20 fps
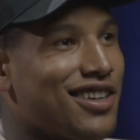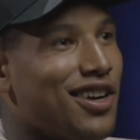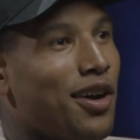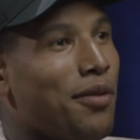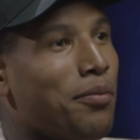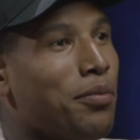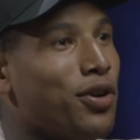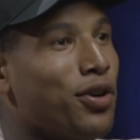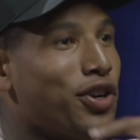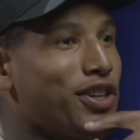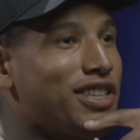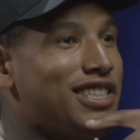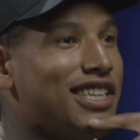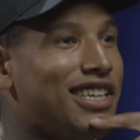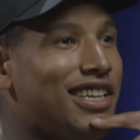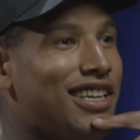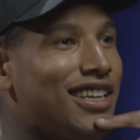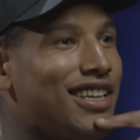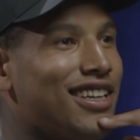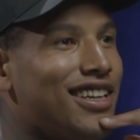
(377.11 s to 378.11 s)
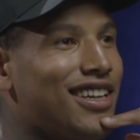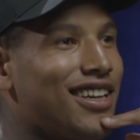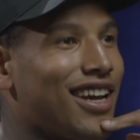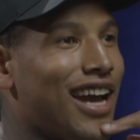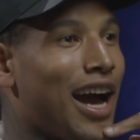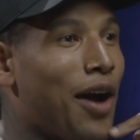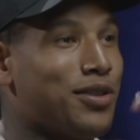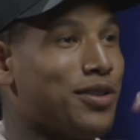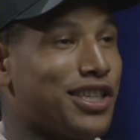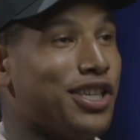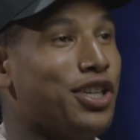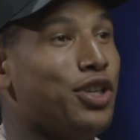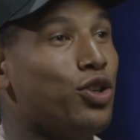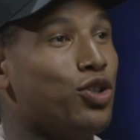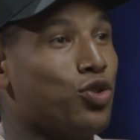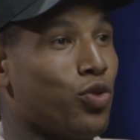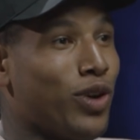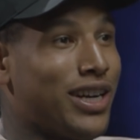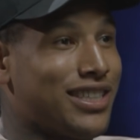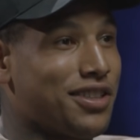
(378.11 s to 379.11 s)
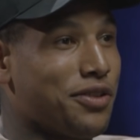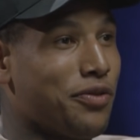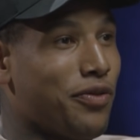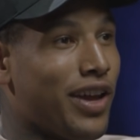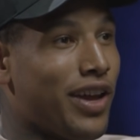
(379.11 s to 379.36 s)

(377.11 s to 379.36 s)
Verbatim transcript: called Booker T. I was a huge wrestling